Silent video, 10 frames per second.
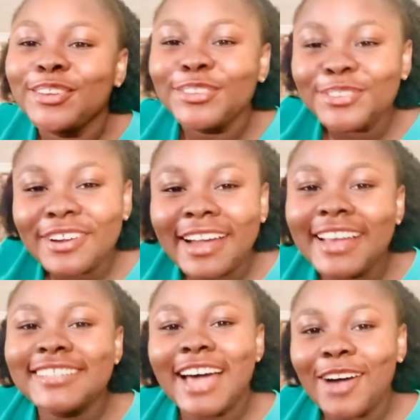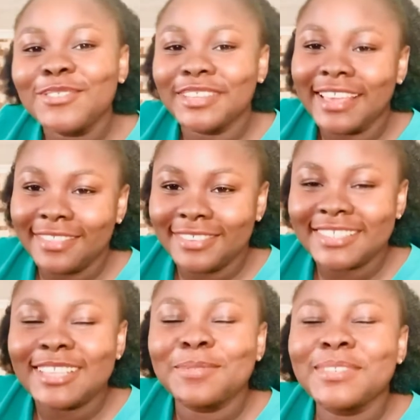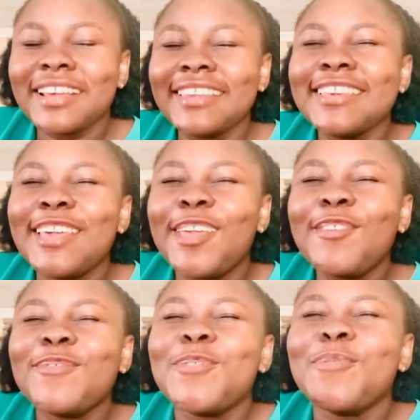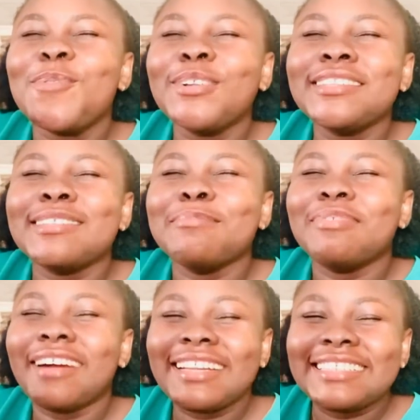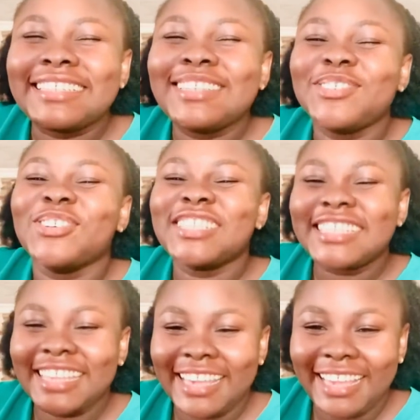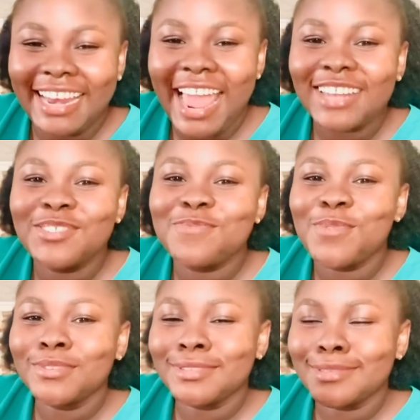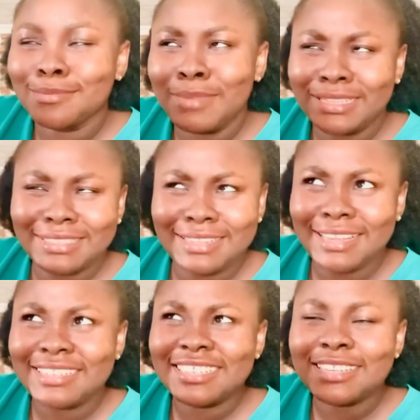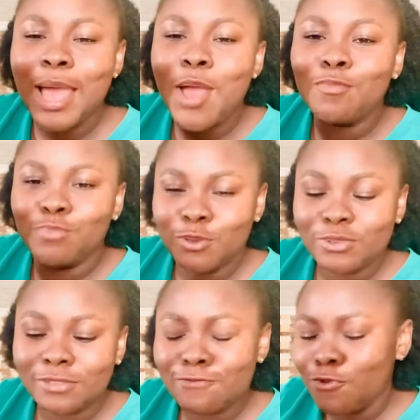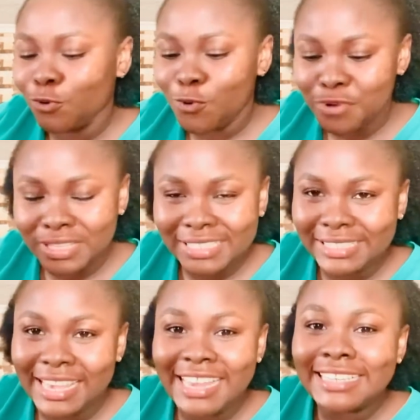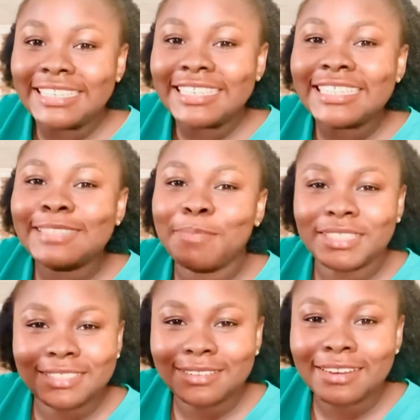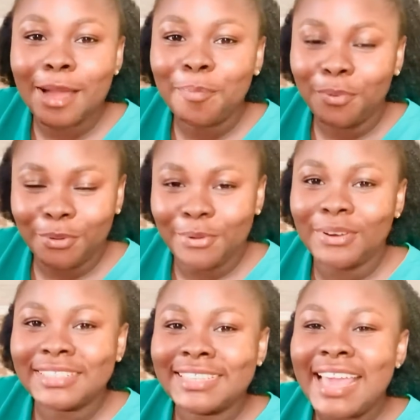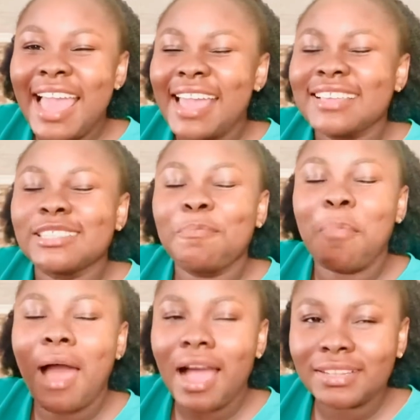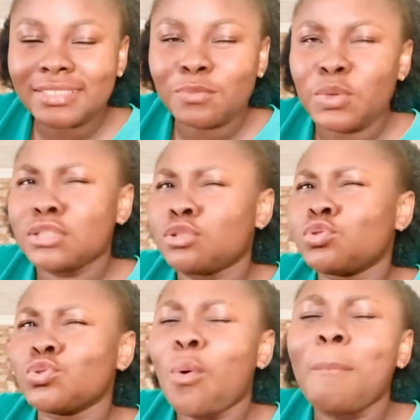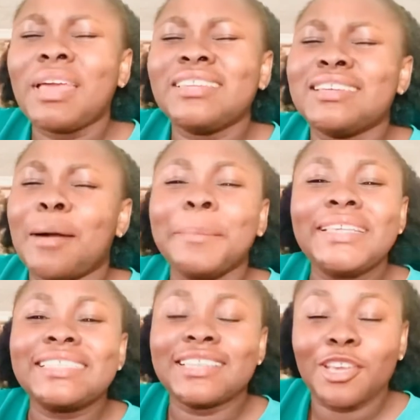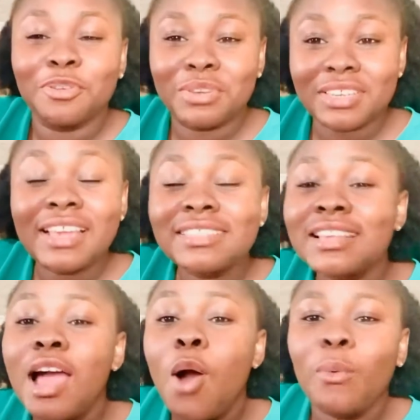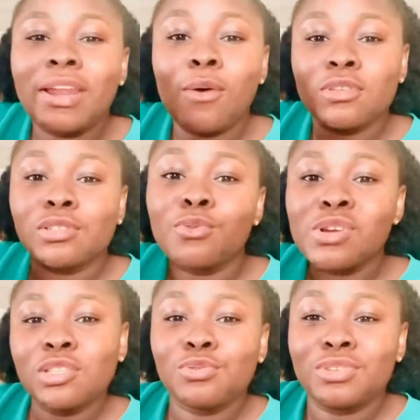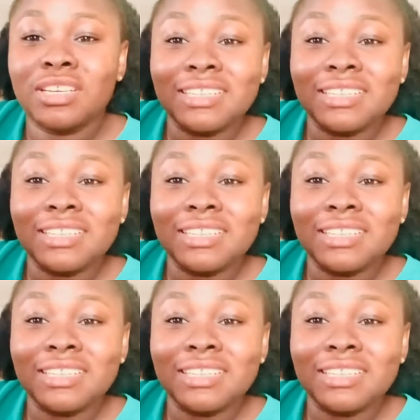You guys have to get this, especially if you want to brighten your skin. skin and you want to maintain this beautiful glowing skin, this particular product is packed with so many amazing ingredients. When I was going through the